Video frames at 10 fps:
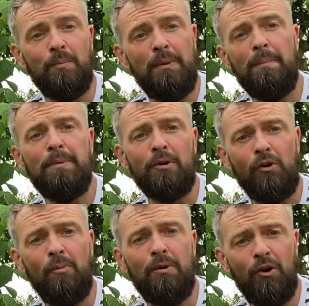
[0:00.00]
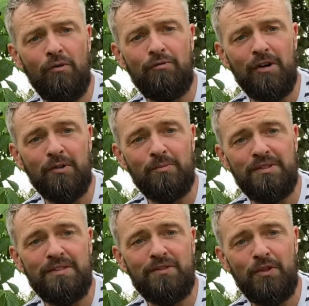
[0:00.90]
bumper crop of
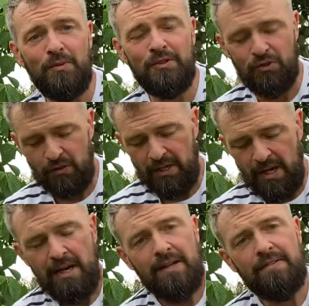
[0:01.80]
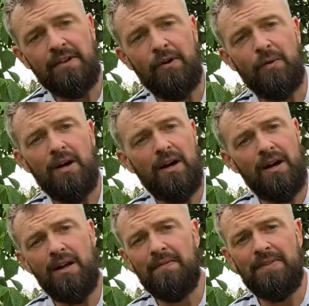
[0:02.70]
raspberries to enjoy. So
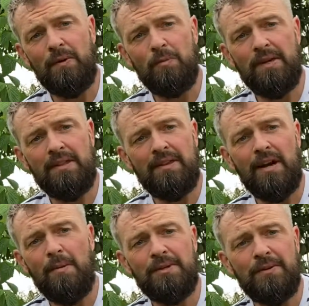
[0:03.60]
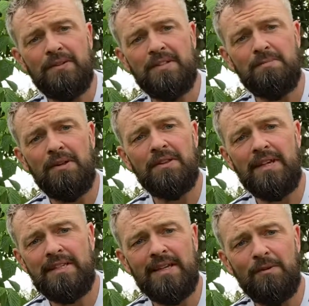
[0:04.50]
that will be the thing I'll be doing this month,
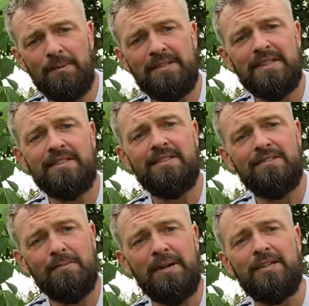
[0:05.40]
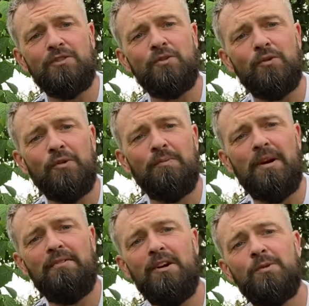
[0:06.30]
getting out with my secateurs, making sure that
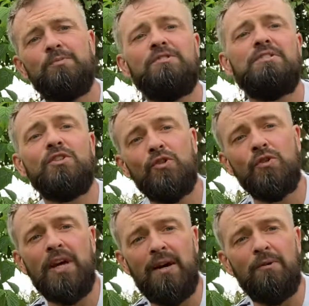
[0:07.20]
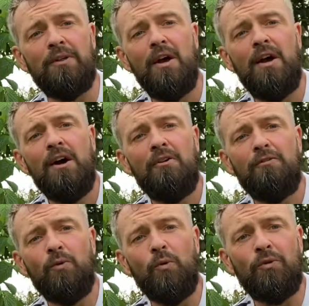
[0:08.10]
my raspberries are in good health
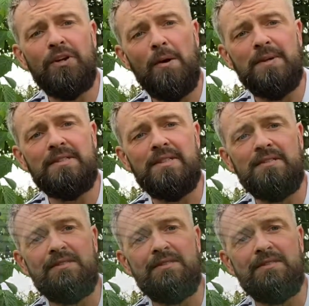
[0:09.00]
for the coming season.